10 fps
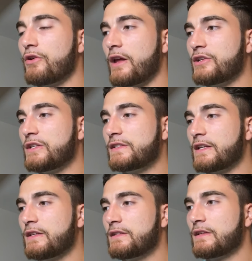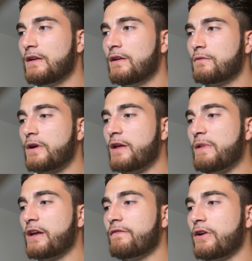agencies, right?
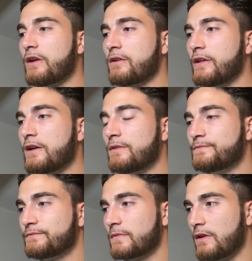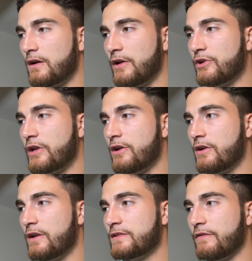Make it very clear. Under
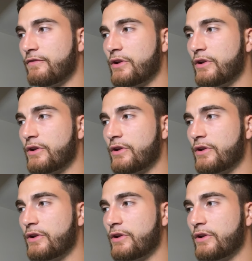here is the free